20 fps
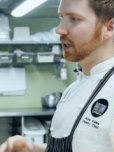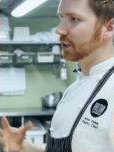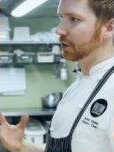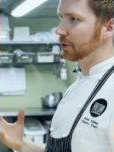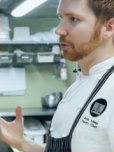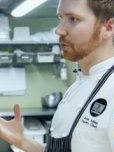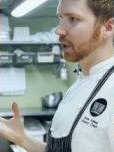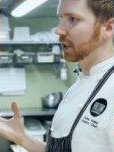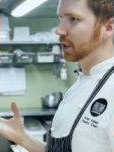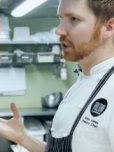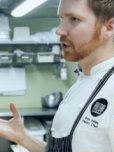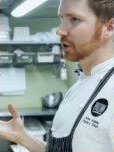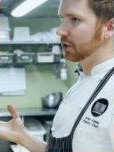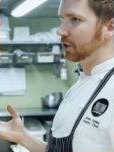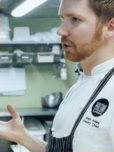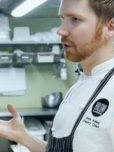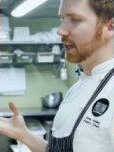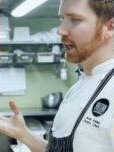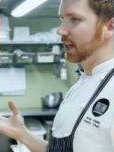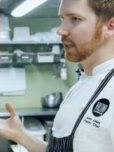otherwise
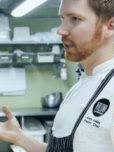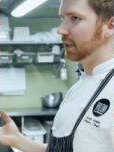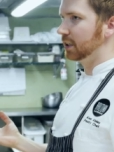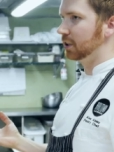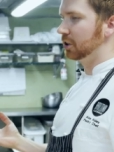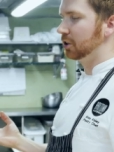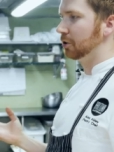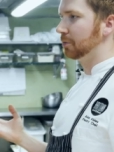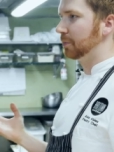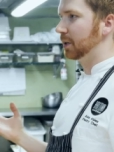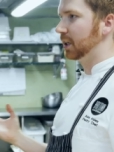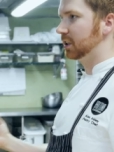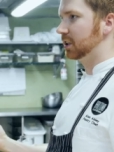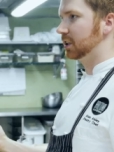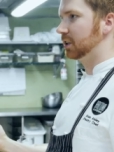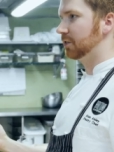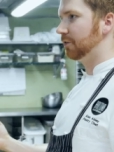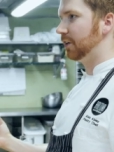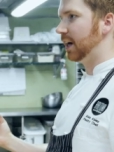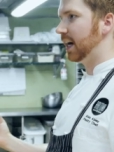you're adding too much
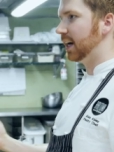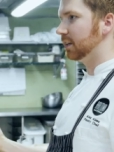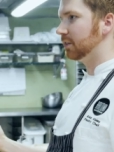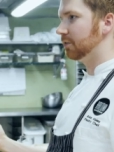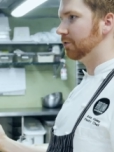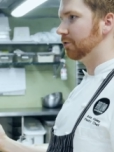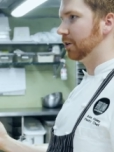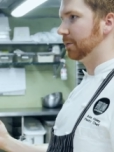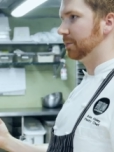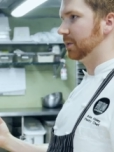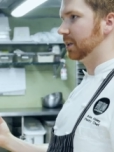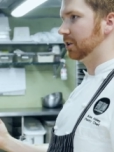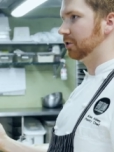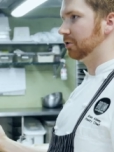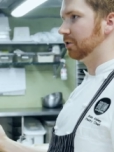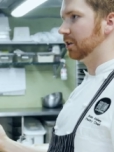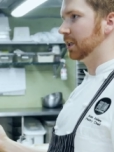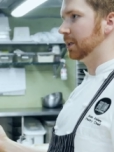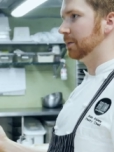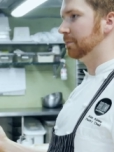fat from the
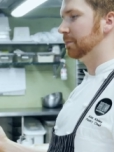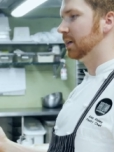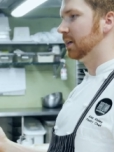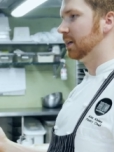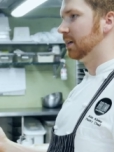cream